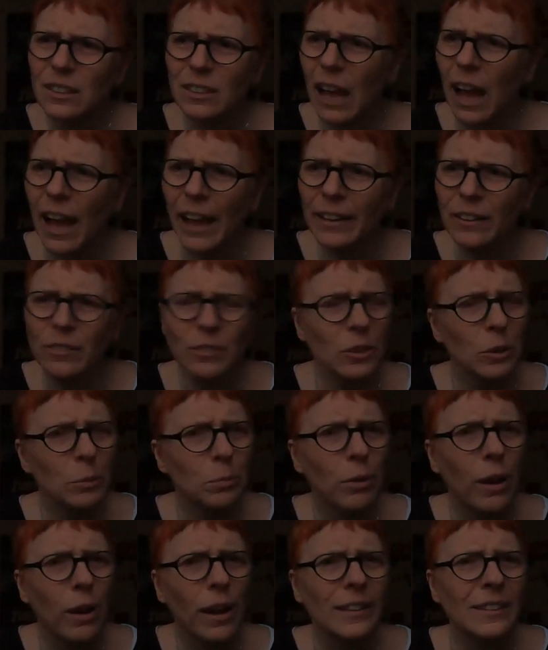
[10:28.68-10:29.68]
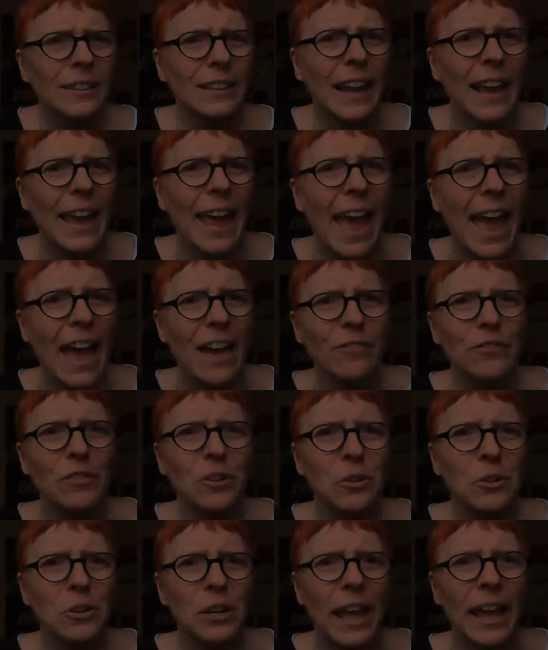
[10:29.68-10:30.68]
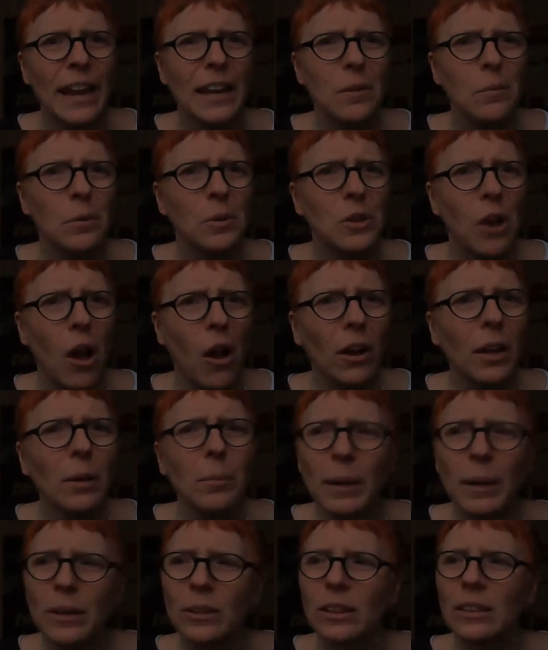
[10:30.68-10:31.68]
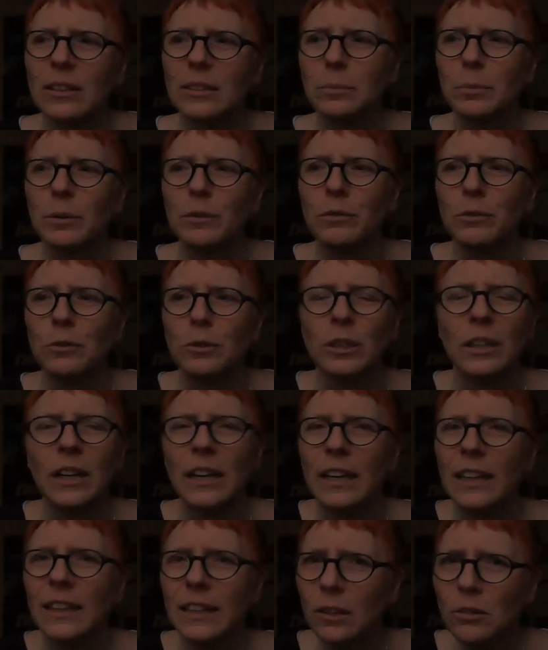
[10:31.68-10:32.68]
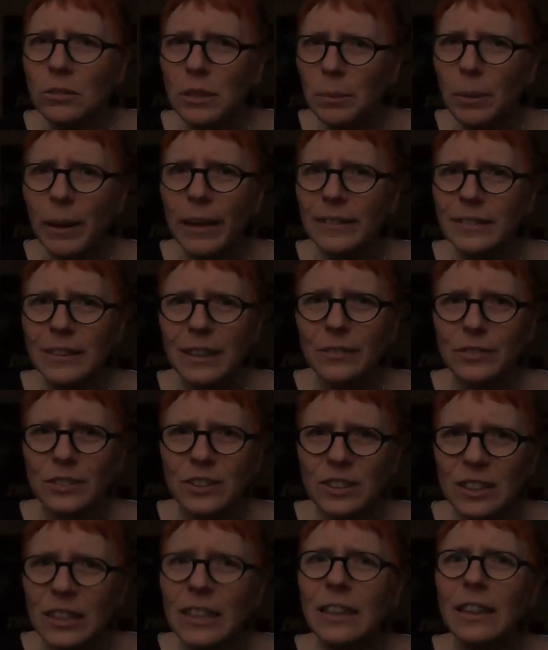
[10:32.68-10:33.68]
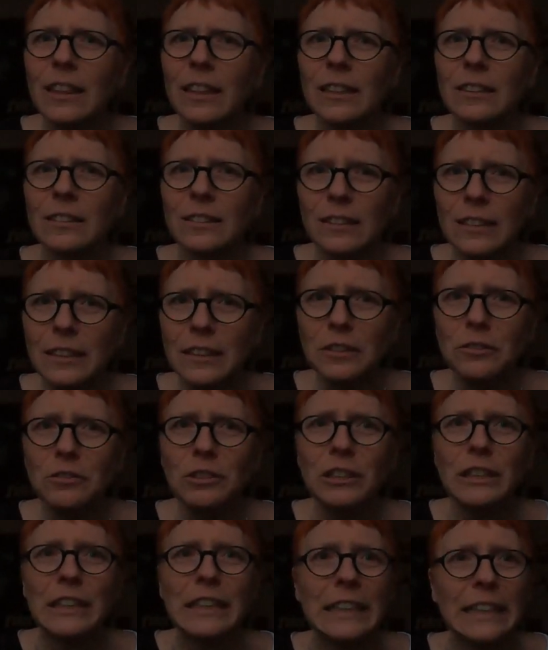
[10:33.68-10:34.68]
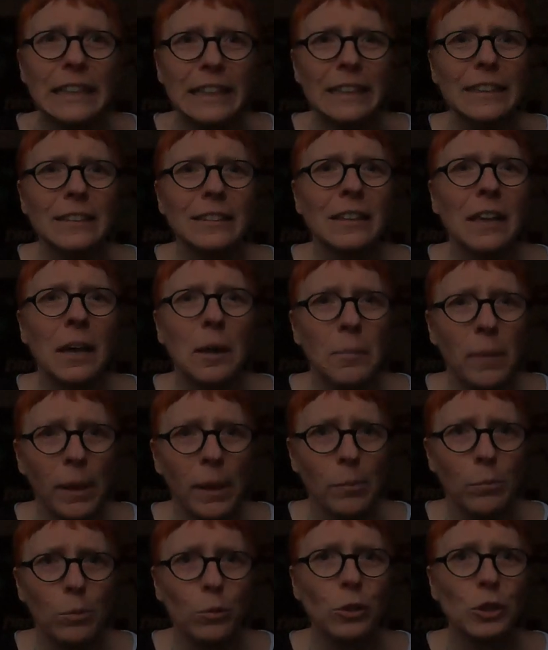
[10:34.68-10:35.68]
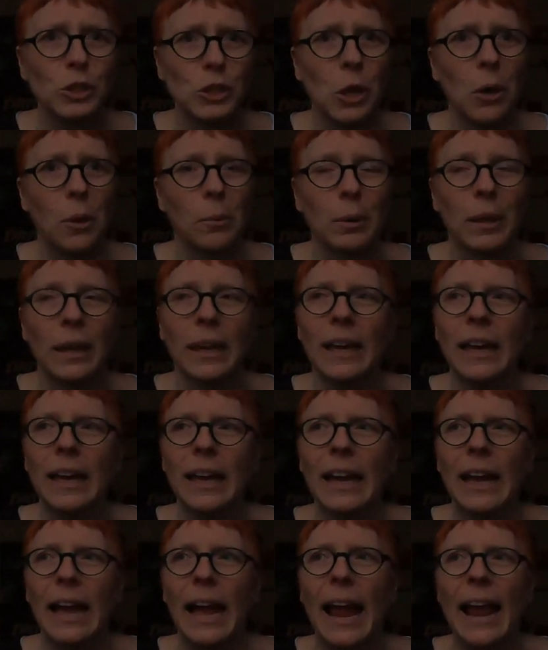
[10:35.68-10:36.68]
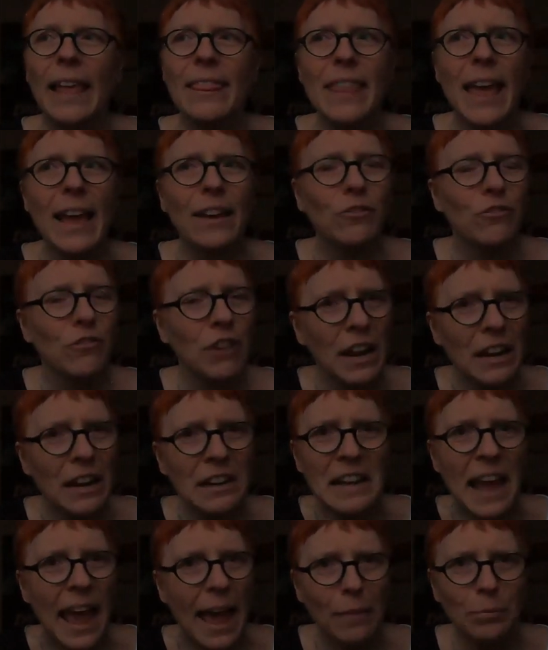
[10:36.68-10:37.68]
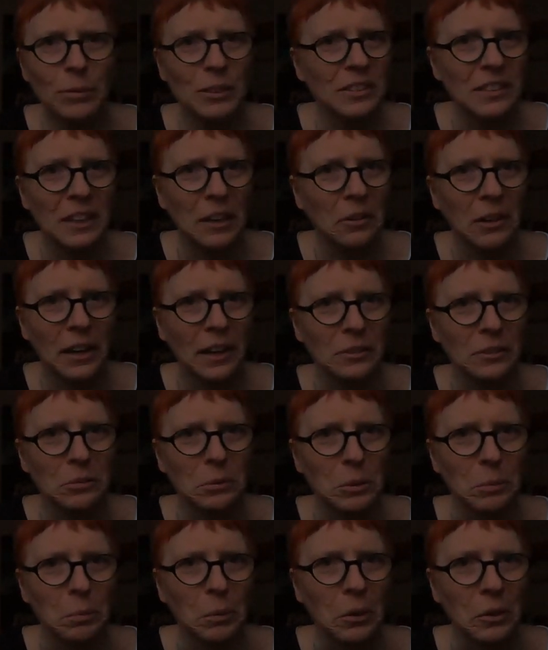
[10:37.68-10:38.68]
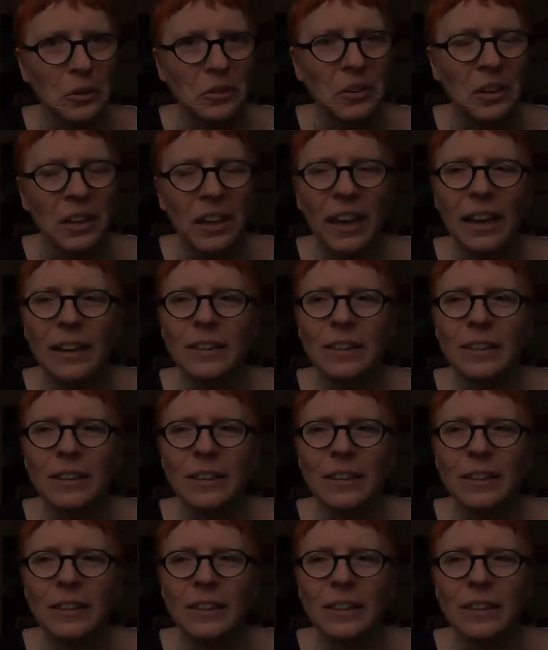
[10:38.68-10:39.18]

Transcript: kind of surprised that I haven't heard anyone talk about this before. The only place I've seen this literally is my bookshop, and that rarely happens nowadays with books.